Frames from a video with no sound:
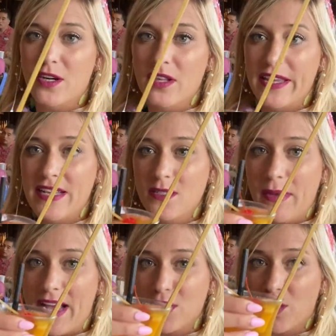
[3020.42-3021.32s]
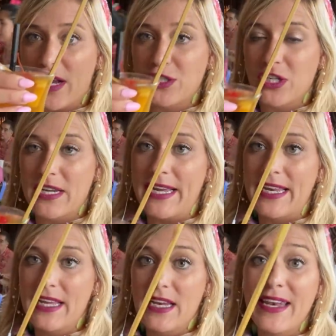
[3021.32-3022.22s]
literally has a back scratcher
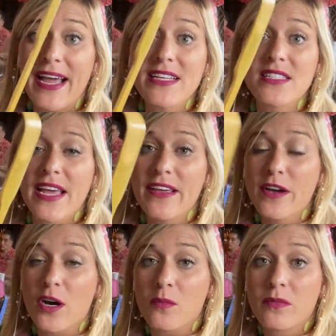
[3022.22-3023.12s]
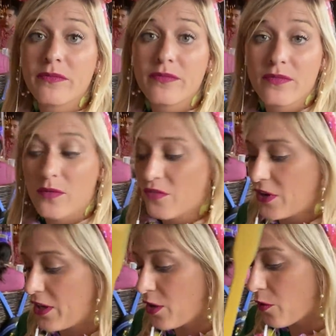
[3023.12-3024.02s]
in it. A nice take home
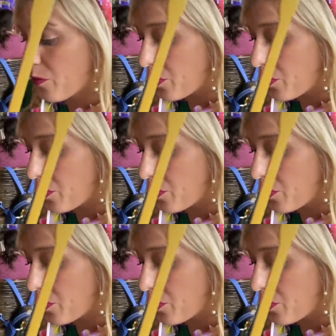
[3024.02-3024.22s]
for you.